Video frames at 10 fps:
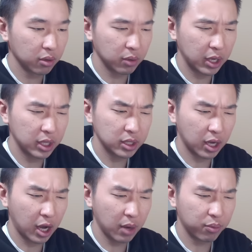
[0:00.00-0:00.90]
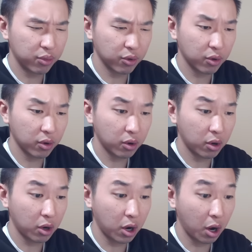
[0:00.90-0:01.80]
Raise
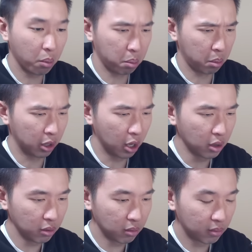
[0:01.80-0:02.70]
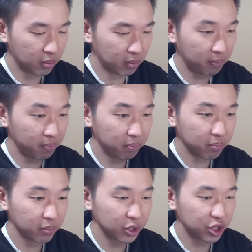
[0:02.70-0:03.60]
eyebrow... Hello?
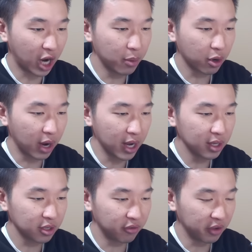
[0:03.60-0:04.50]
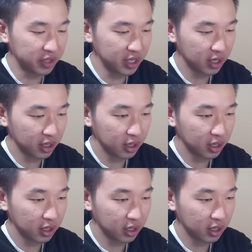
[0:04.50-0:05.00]
Ja Morant to 50?